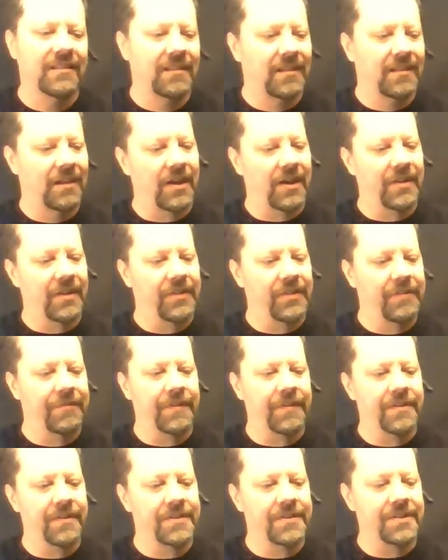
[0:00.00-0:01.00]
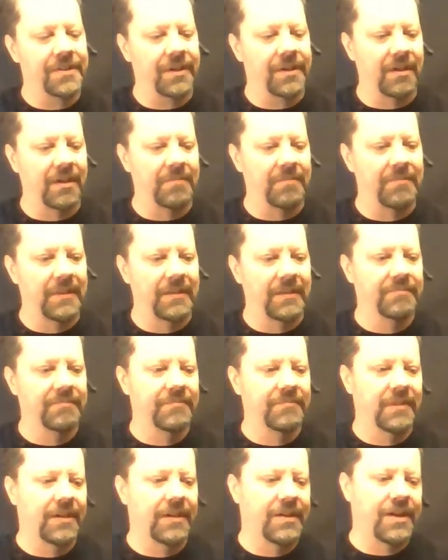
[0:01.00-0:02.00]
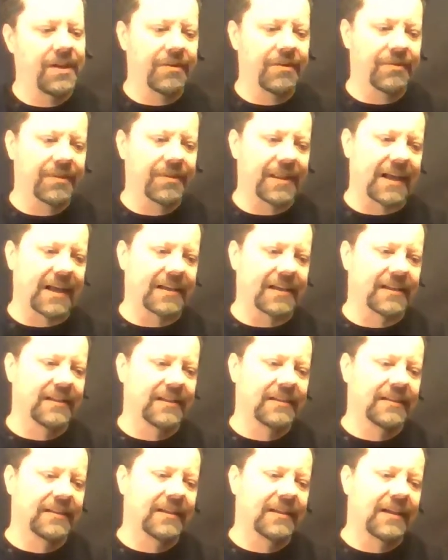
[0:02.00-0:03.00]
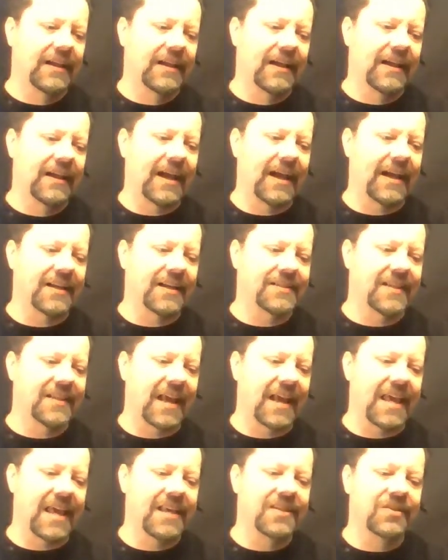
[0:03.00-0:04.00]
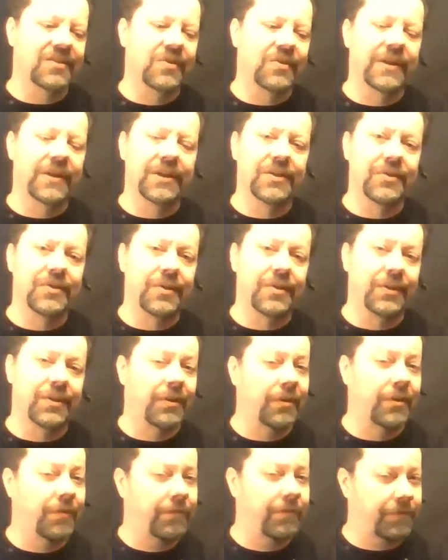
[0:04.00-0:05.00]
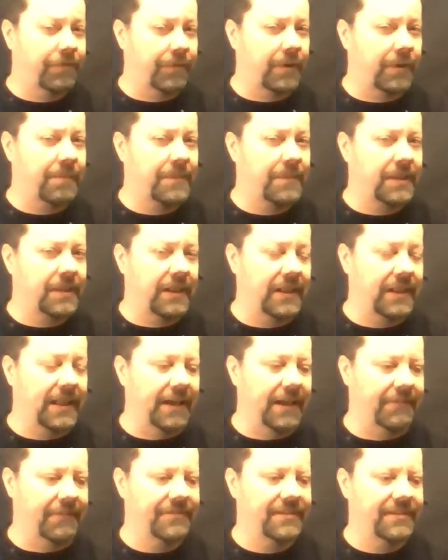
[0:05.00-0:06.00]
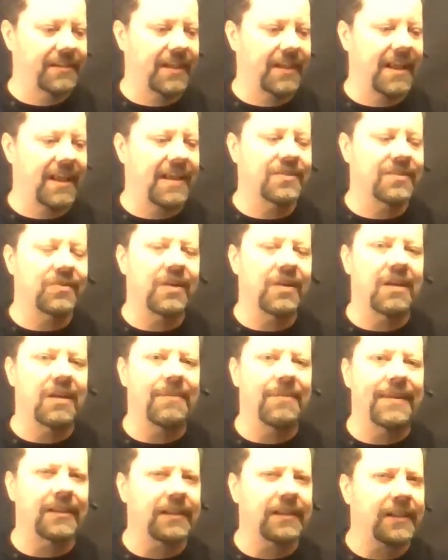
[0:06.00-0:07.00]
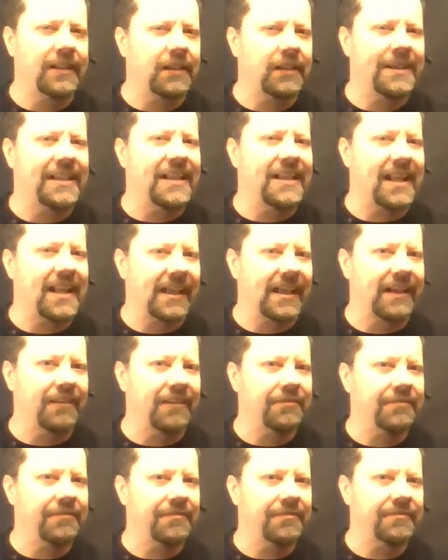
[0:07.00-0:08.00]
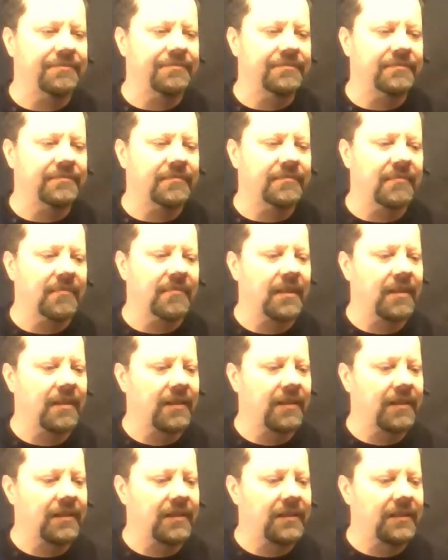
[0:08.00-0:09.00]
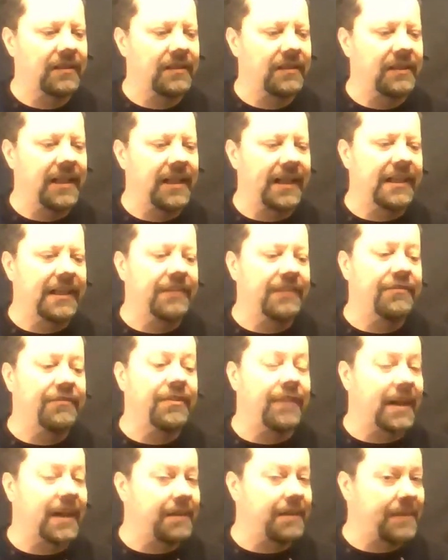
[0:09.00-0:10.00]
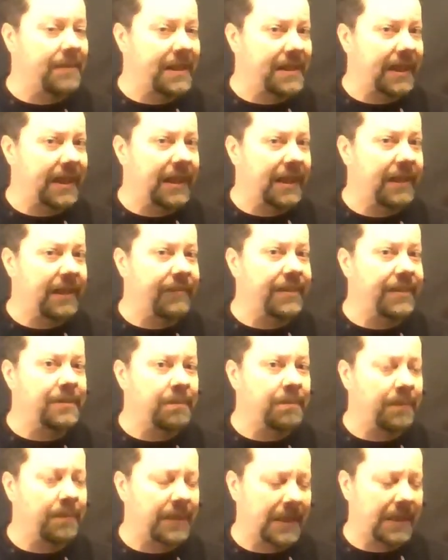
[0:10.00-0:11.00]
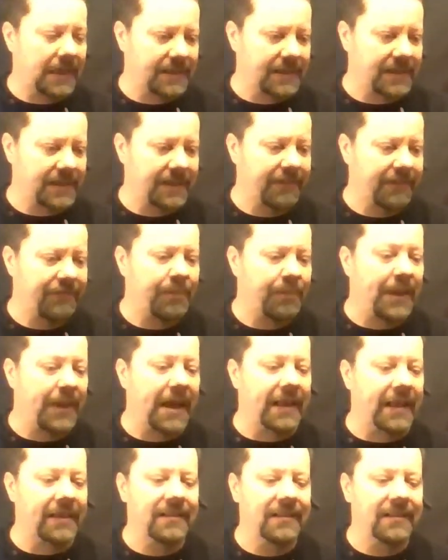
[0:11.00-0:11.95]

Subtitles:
On the first term, note that as a is going to 0 from the left, a is going to be a little bit negative. Negative divided by negative is positive, but